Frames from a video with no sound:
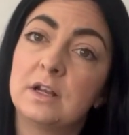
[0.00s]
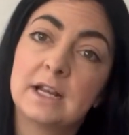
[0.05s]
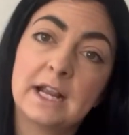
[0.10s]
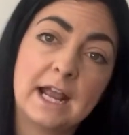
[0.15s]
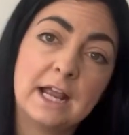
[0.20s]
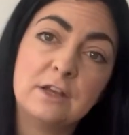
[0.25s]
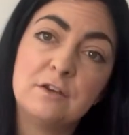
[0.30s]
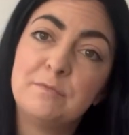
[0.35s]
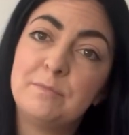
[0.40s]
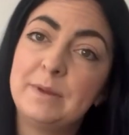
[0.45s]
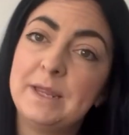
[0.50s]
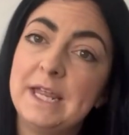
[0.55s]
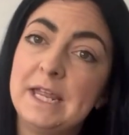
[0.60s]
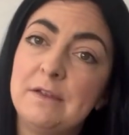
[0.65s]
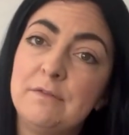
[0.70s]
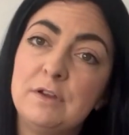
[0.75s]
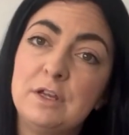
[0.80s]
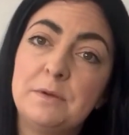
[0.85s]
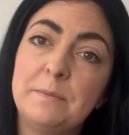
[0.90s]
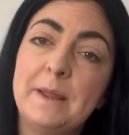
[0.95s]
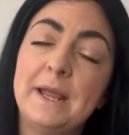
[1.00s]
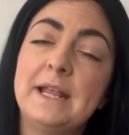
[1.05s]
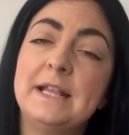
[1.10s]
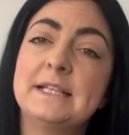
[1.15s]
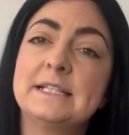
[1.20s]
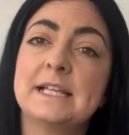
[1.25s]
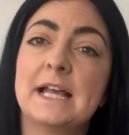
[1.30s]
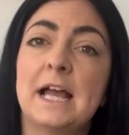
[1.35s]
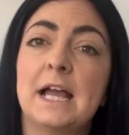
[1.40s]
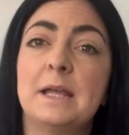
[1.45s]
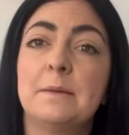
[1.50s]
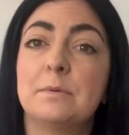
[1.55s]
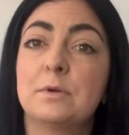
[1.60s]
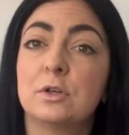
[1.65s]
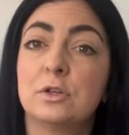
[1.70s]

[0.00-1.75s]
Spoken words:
kind of period pain type